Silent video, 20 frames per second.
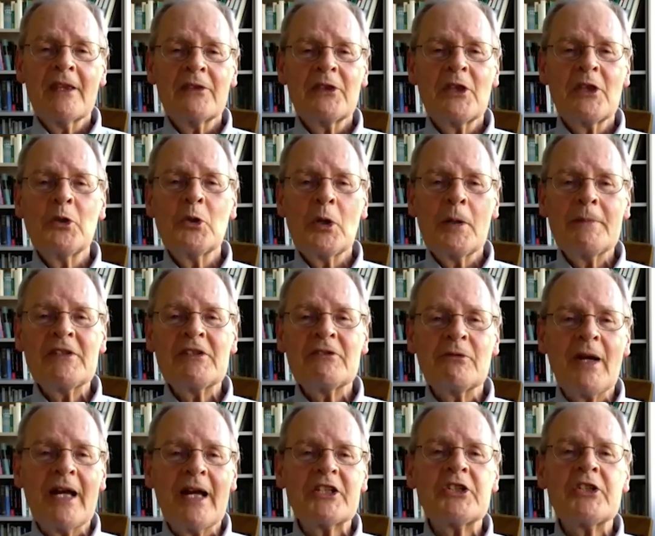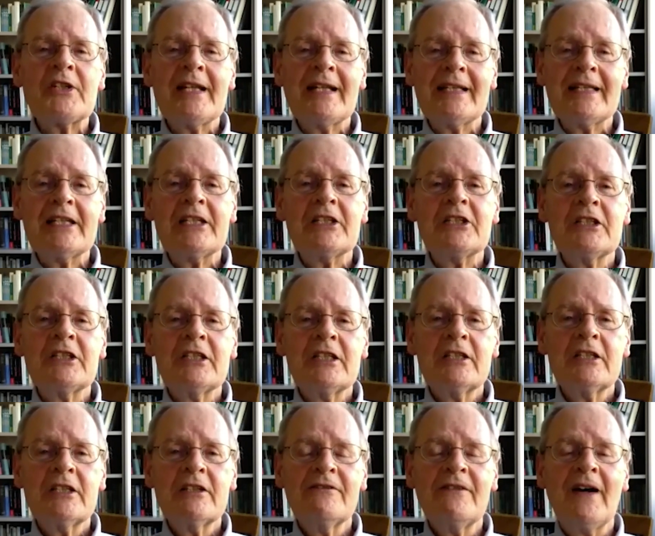the norms of rationality
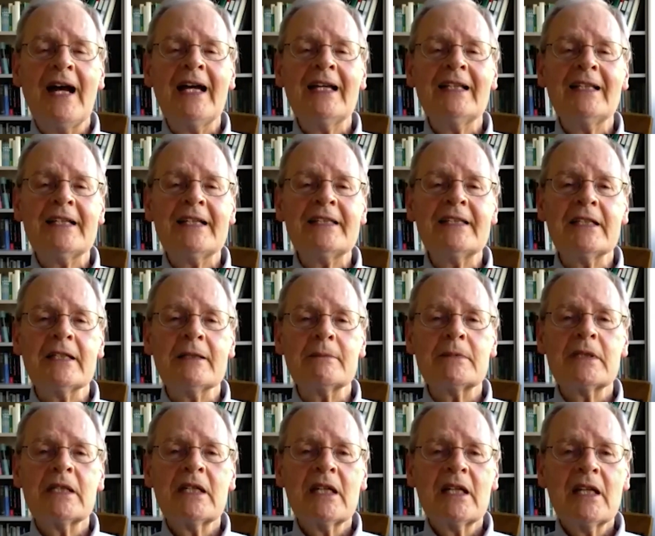to violate them.